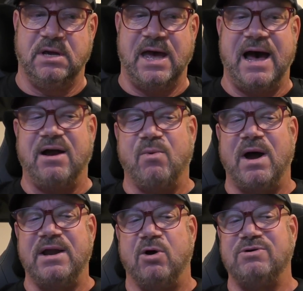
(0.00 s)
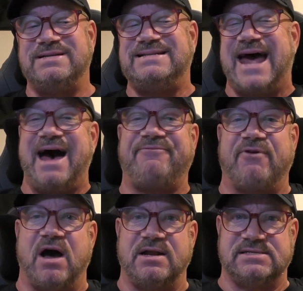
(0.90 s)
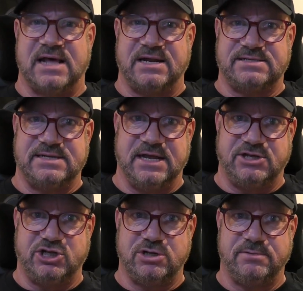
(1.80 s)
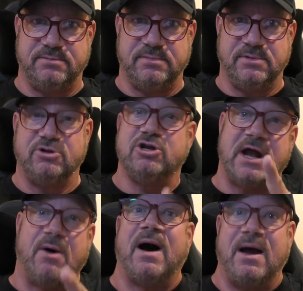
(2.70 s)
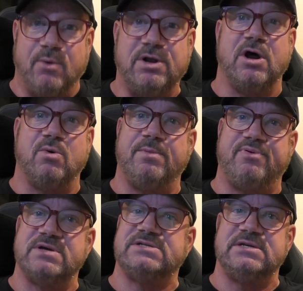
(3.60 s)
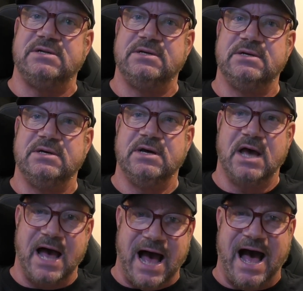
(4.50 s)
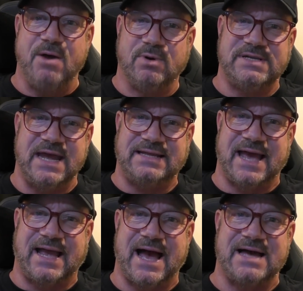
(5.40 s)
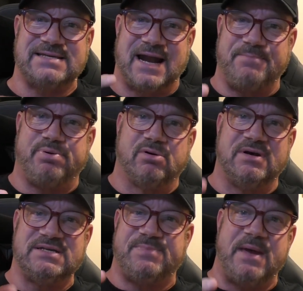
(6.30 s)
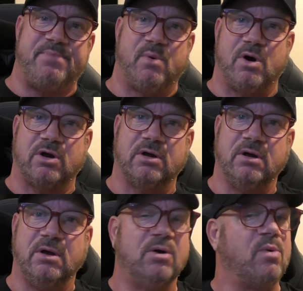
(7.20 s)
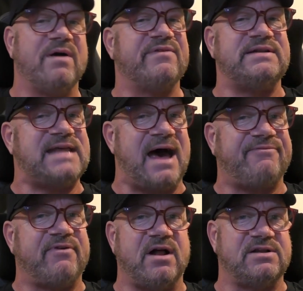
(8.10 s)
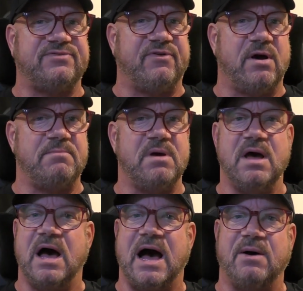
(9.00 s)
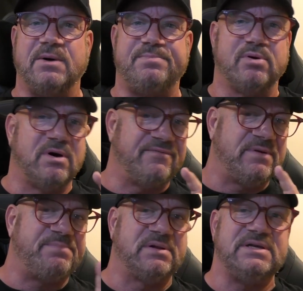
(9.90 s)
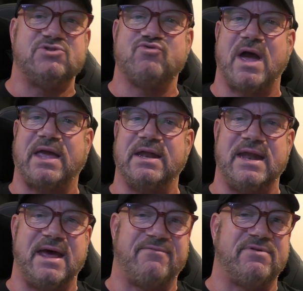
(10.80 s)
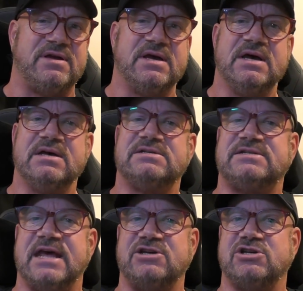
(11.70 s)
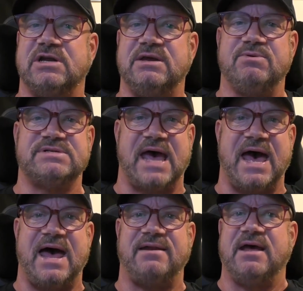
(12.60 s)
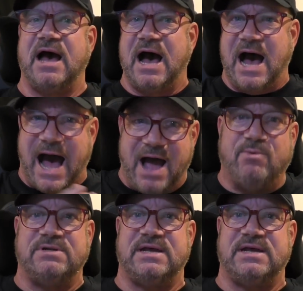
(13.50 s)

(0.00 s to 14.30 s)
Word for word: How do I know Daffron is not a snitch? Do you know how I would know in prison? I would take that guy's and I'd pull his paperwork wherever Daffron is from, I would pull every police record, every station he was at. I would